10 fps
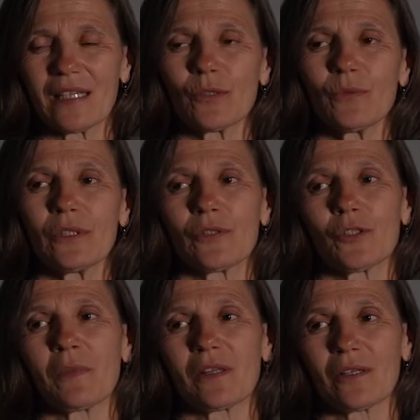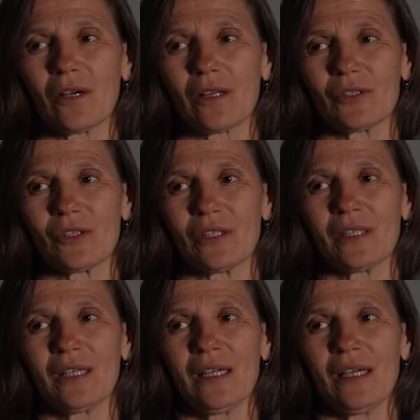as research
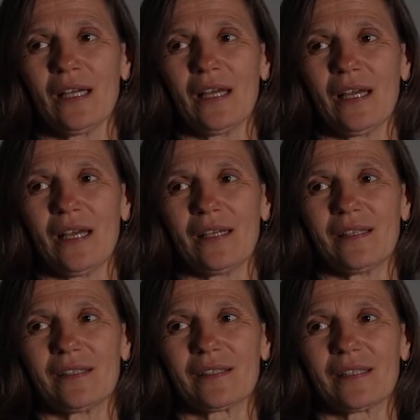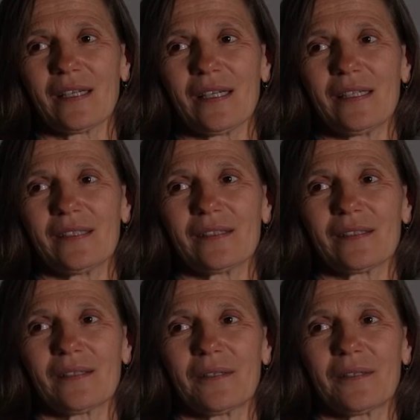methodology. And in this case,